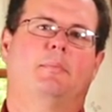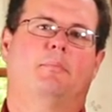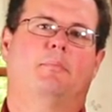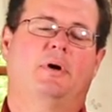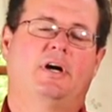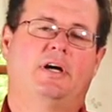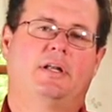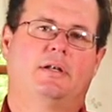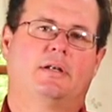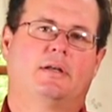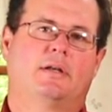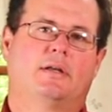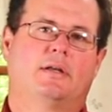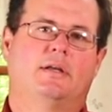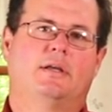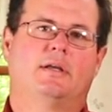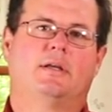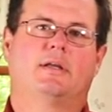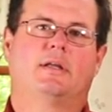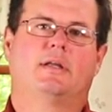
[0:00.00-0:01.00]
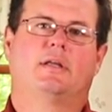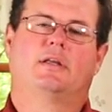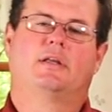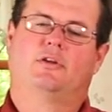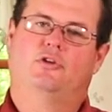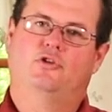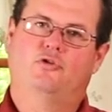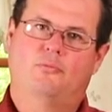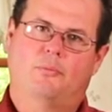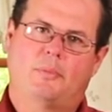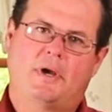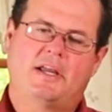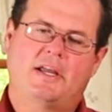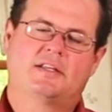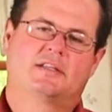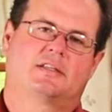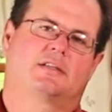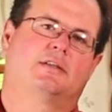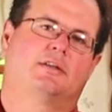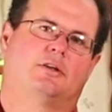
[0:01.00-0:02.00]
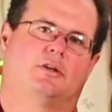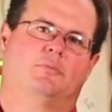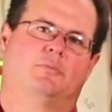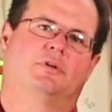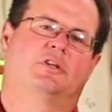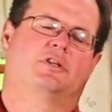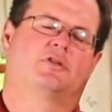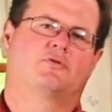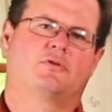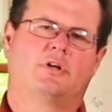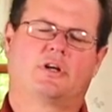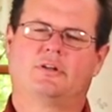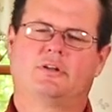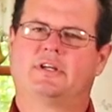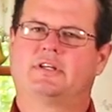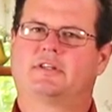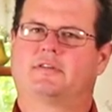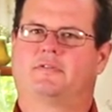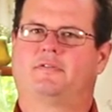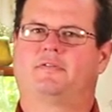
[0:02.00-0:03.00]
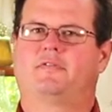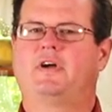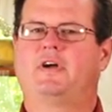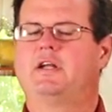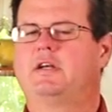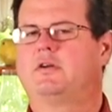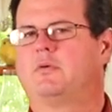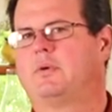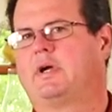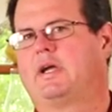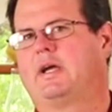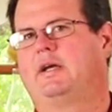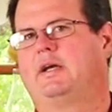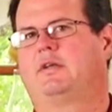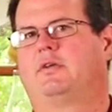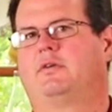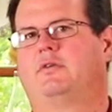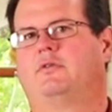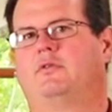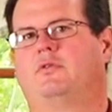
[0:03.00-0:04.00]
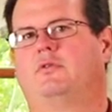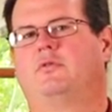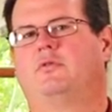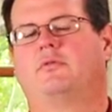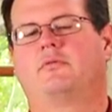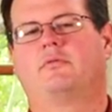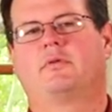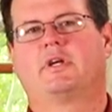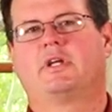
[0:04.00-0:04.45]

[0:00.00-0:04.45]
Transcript: But you may still be struggling to find a way to